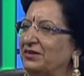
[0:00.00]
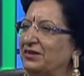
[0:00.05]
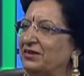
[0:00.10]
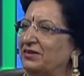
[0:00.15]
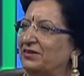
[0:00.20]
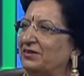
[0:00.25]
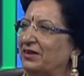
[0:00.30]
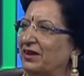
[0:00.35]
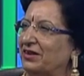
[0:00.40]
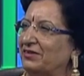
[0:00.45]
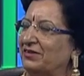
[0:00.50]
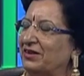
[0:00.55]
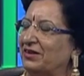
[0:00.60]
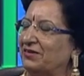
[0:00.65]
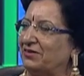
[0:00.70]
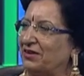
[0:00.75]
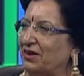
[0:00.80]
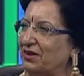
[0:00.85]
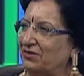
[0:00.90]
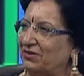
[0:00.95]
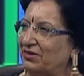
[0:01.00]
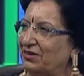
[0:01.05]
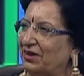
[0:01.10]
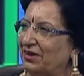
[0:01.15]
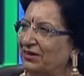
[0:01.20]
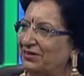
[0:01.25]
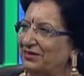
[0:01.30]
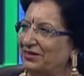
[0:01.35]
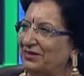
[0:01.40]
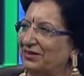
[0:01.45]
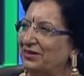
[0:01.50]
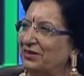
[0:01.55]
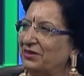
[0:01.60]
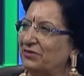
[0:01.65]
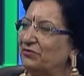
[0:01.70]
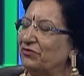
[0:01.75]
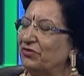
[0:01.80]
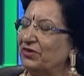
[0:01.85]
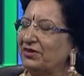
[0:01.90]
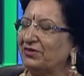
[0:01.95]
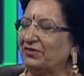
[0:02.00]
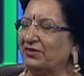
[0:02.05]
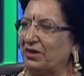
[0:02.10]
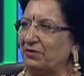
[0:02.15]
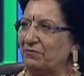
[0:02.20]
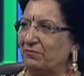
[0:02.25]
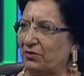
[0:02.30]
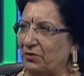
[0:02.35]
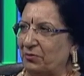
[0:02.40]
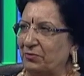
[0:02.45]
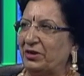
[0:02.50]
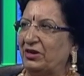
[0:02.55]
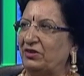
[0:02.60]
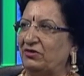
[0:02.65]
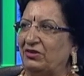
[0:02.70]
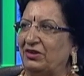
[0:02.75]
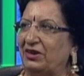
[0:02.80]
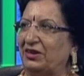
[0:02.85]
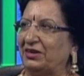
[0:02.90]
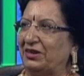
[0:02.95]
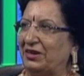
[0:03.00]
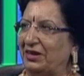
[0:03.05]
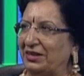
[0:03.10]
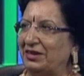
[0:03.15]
international treasurer okay. first time from Asia mm-hmm.